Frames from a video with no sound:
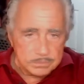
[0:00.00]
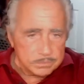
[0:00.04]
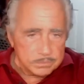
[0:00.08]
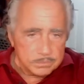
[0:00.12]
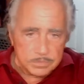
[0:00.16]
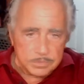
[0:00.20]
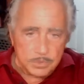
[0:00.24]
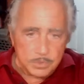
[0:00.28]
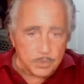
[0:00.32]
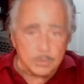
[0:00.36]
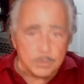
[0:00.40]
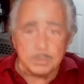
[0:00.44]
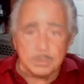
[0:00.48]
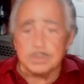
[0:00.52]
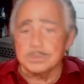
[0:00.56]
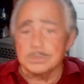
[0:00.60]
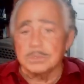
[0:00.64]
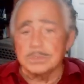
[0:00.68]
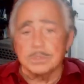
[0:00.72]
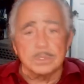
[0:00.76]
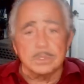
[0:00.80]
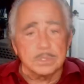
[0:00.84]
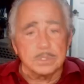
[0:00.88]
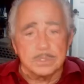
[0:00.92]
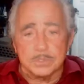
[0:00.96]

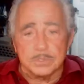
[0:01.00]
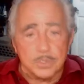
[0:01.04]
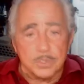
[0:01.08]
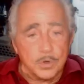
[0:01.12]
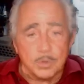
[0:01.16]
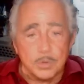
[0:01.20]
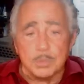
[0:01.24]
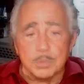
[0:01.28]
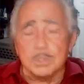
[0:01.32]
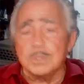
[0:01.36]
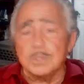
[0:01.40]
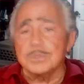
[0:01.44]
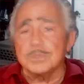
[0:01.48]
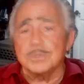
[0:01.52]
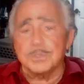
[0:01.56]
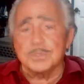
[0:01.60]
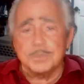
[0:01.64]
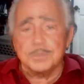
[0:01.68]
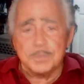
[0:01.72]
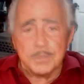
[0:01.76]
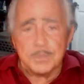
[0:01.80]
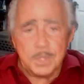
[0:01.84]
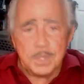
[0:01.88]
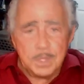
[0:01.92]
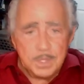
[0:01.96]
Goebbels as Goebbels.
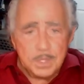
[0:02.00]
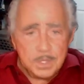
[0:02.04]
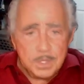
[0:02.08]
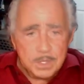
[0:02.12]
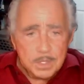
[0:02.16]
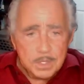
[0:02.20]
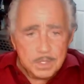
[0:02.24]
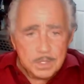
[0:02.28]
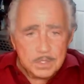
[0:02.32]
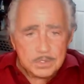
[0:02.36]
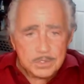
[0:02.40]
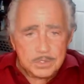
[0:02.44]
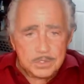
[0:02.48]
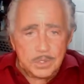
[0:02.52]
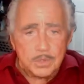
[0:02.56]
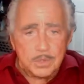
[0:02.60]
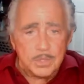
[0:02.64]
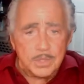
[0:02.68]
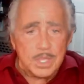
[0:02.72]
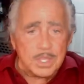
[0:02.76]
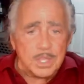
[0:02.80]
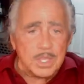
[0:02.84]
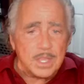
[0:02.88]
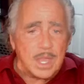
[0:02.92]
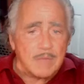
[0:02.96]
So
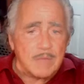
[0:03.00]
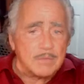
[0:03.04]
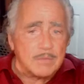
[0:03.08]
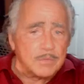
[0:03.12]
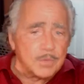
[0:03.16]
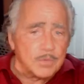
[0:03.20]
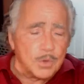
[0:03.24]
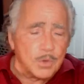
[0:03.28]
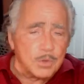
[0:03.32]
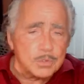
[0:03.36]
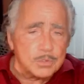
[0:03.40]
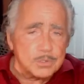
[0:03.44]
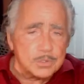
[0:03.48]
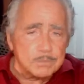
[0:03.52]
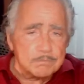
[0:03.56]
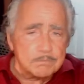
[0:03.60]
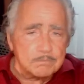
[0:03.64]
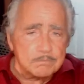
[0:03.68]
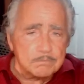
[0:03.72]
there you have it, folks.